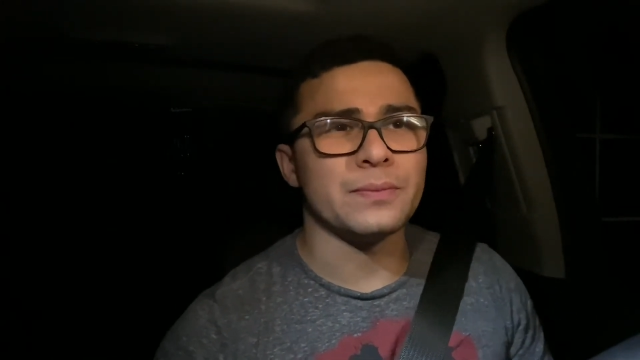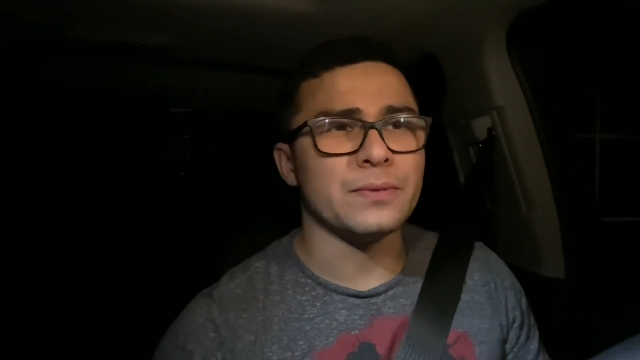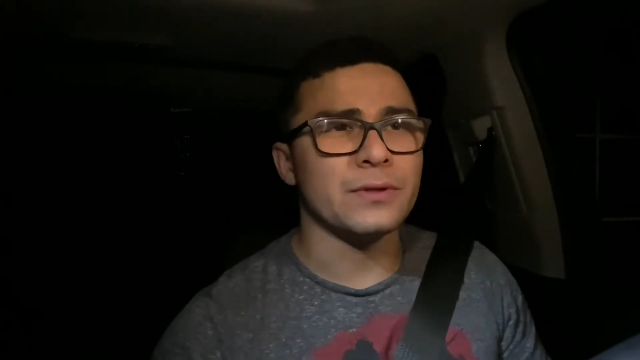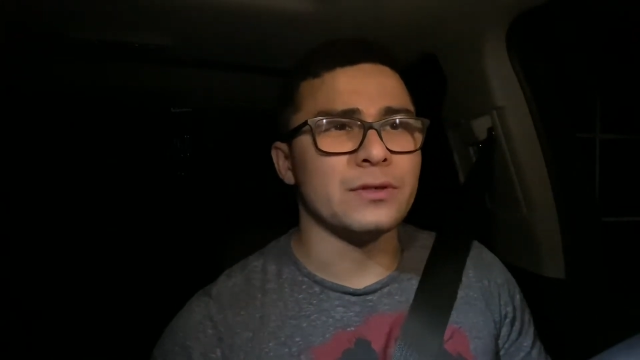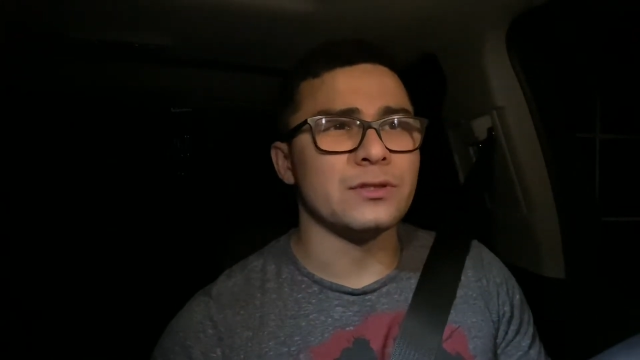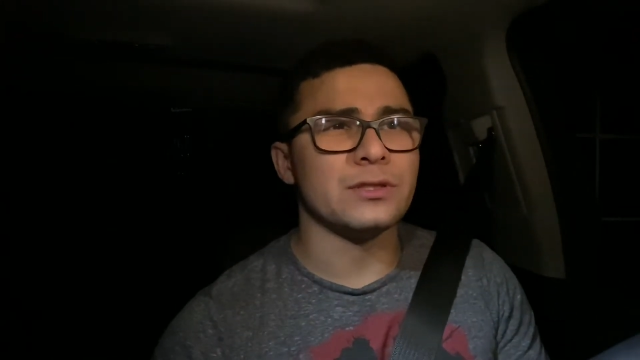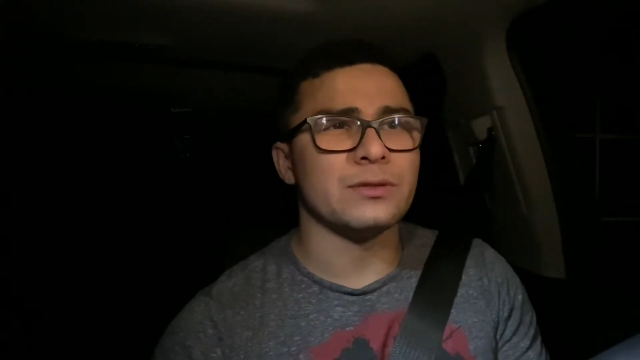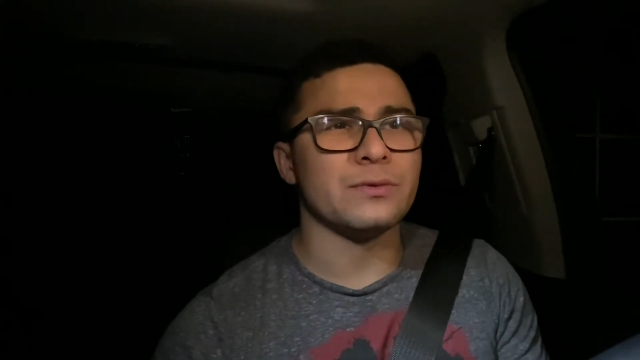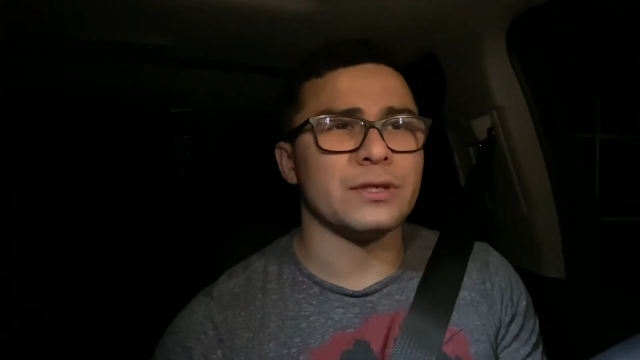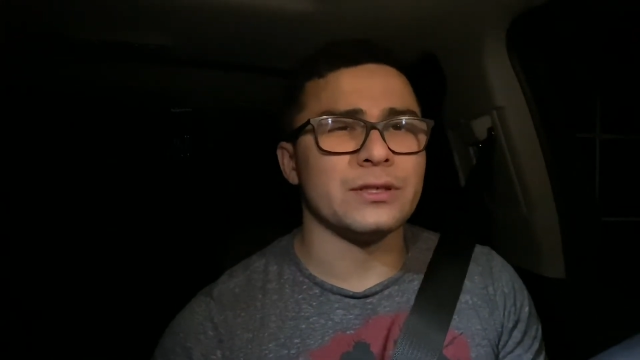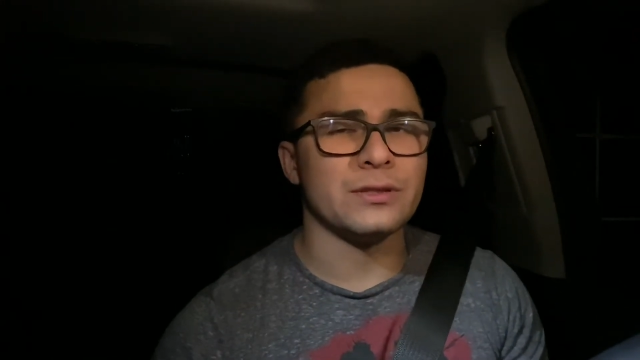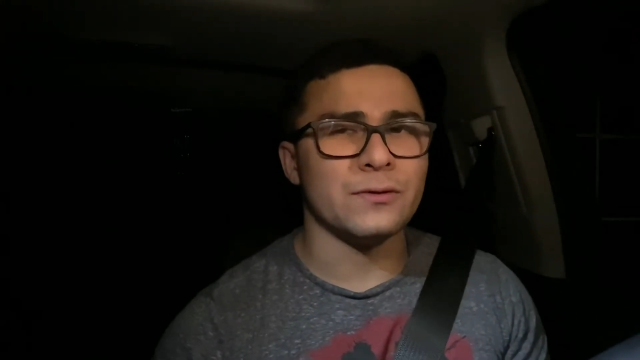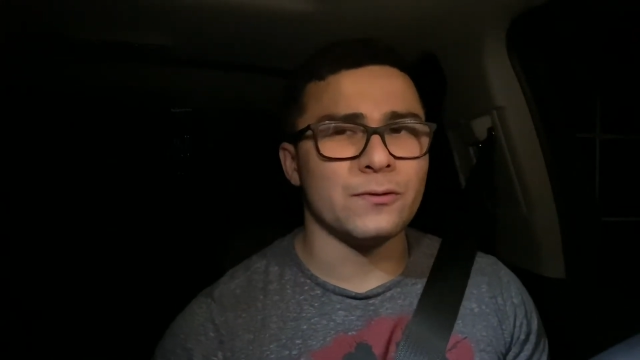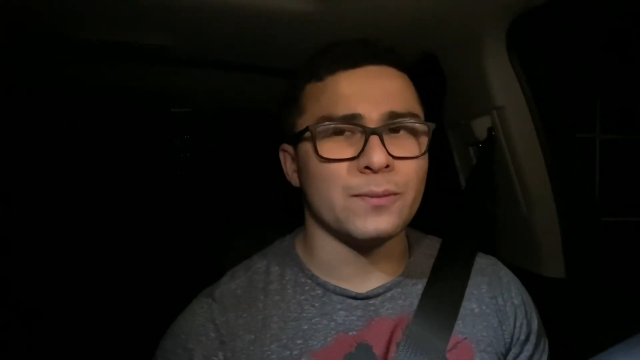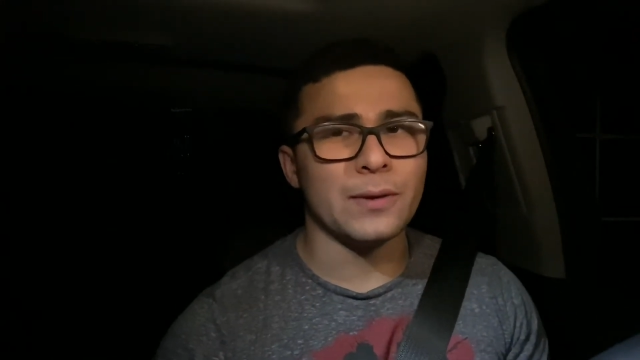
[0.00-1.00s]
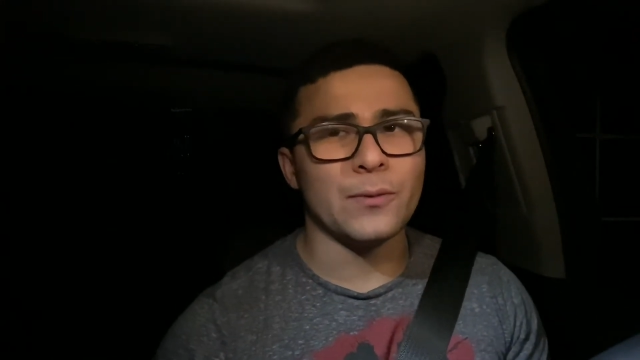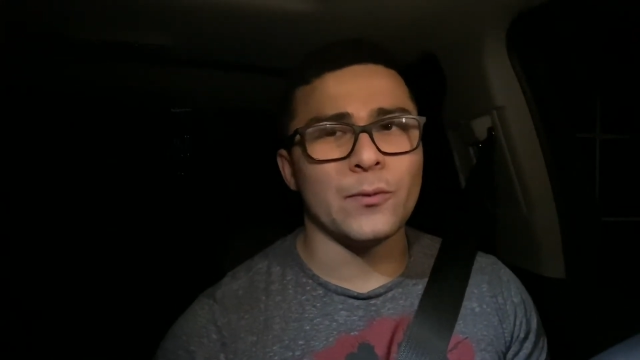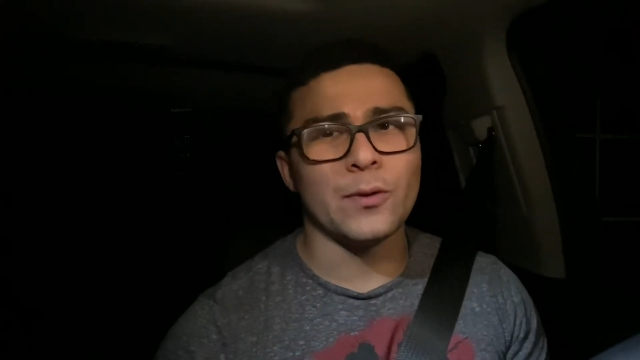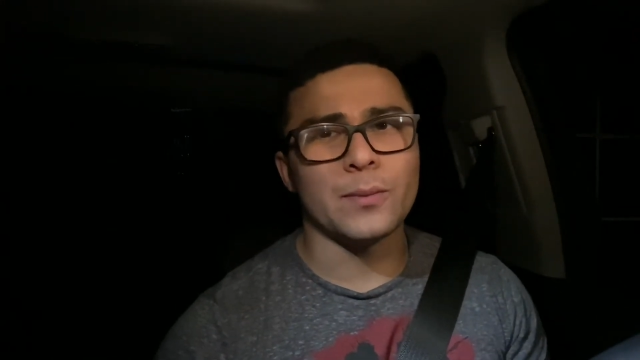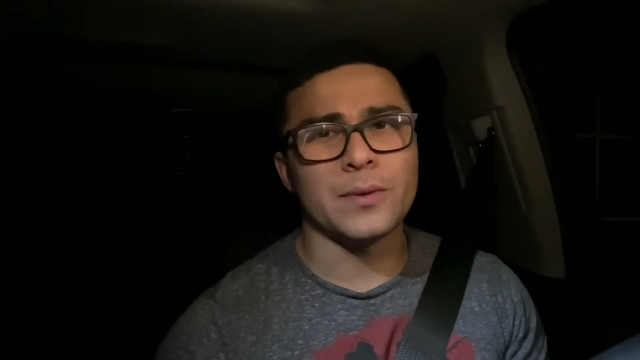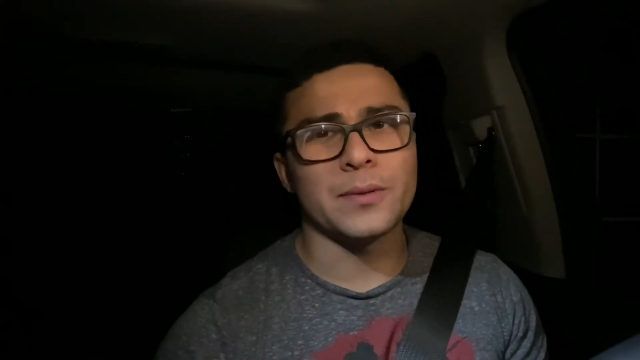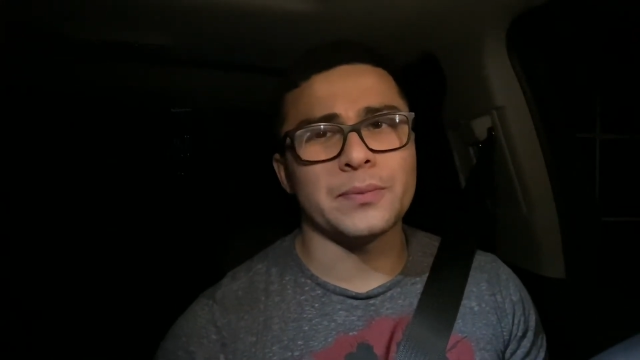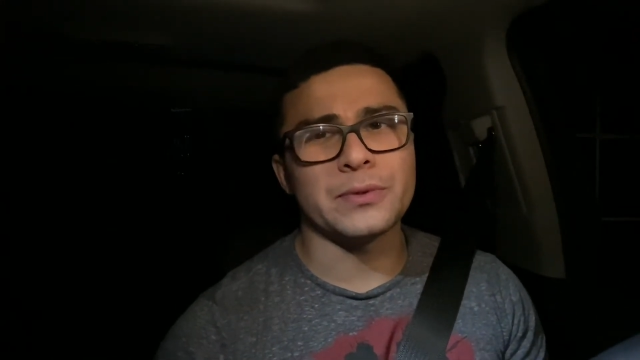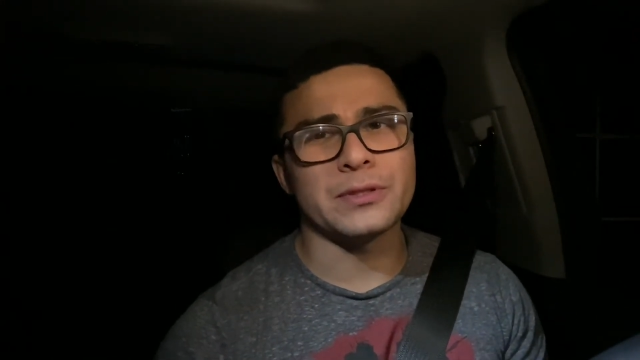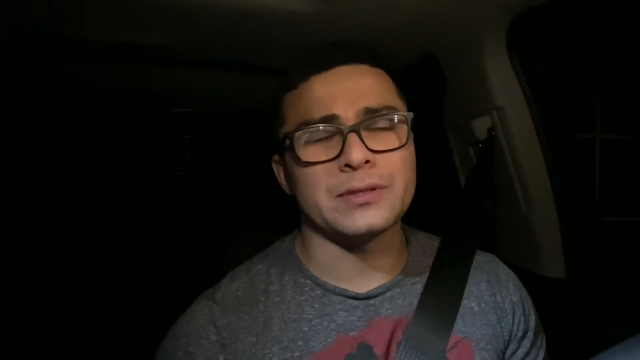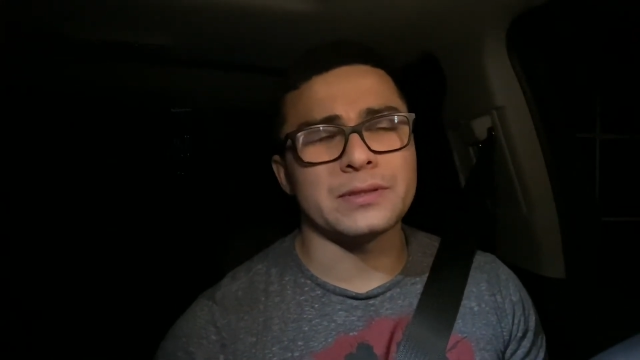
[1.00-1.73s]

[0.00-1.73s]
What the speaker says: Usually what I do for my warm-up is